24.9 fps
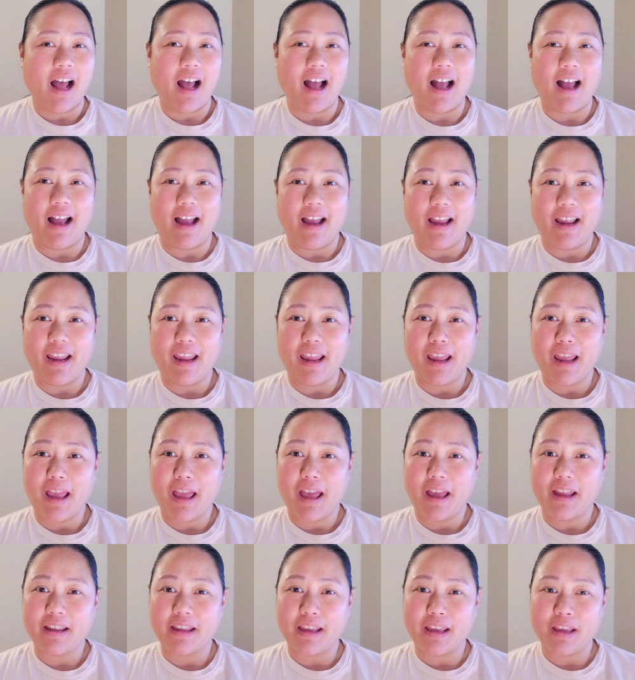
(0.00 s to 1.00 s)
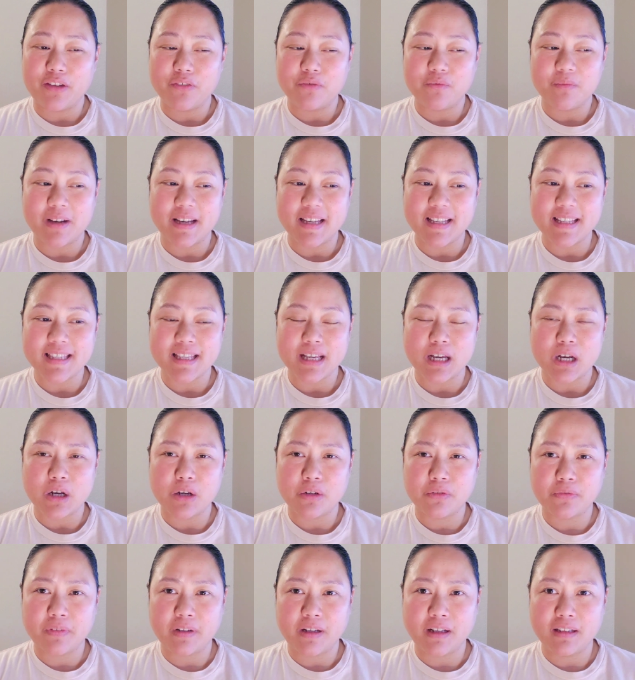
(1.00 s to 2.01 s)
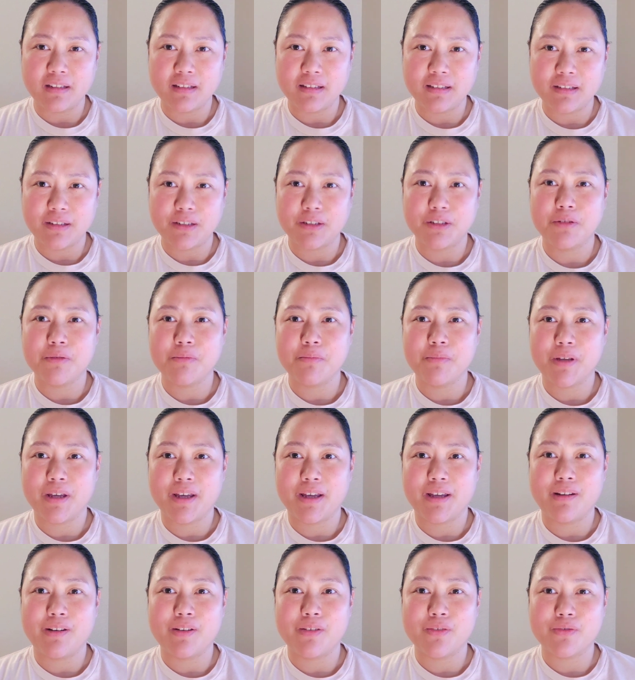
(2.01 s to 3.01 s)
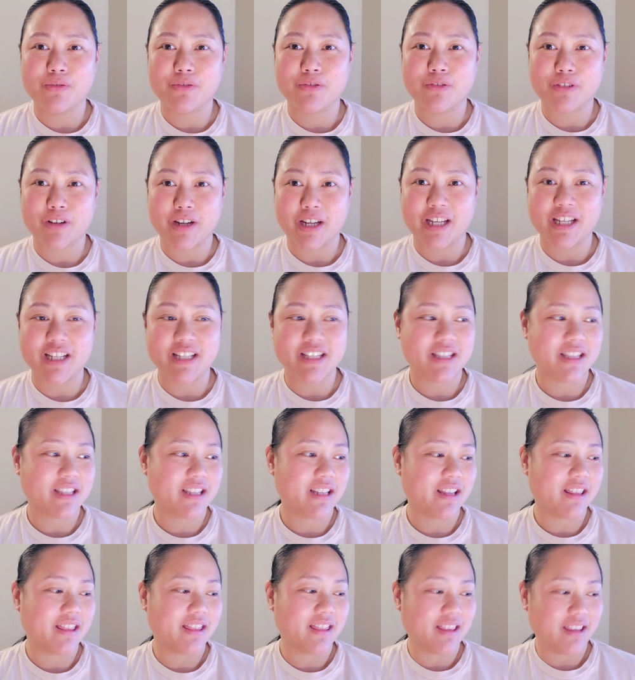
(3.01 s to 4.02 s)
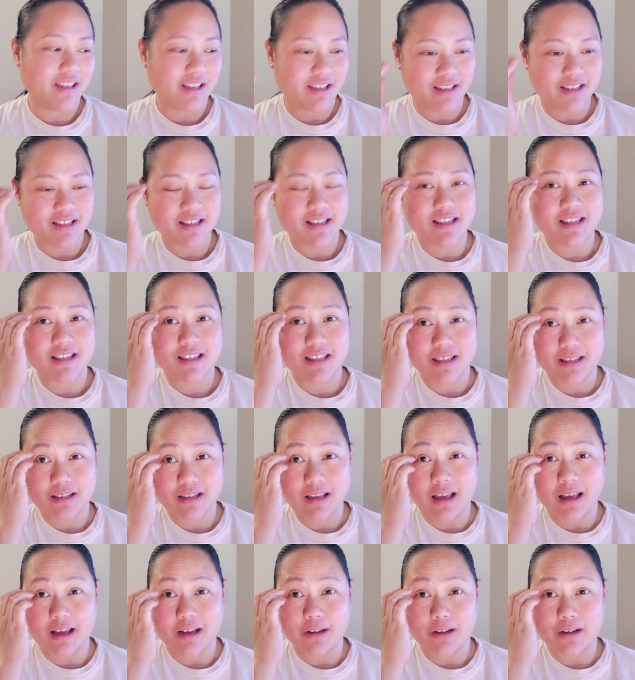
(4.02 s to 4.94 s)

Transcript: I gave myself a little bit of grace this